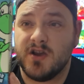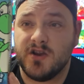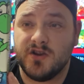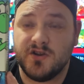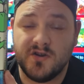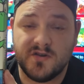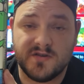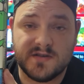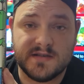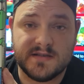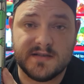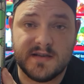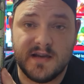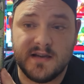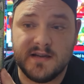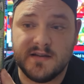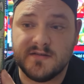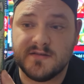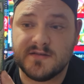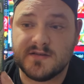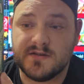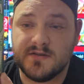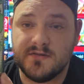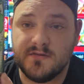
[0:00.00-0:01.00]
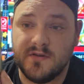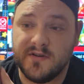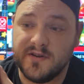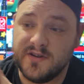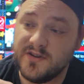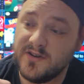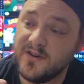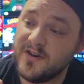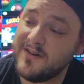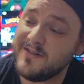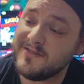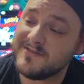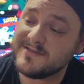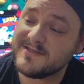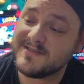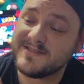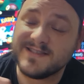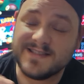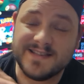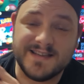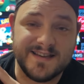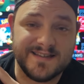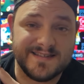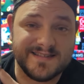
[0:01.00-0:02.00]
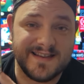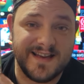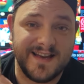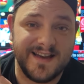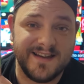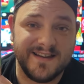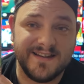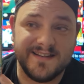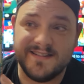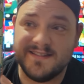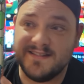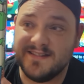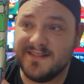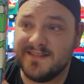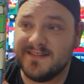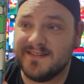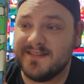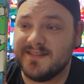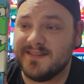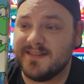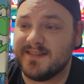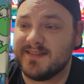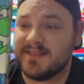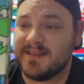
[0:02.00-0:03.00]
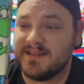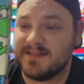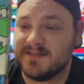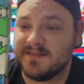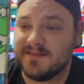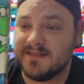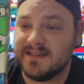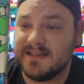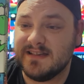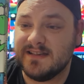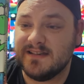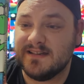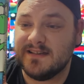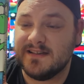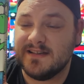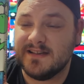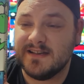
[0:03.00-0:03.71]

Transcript: Yoshi's Island 2, or Yoshi's Island, as it says on here.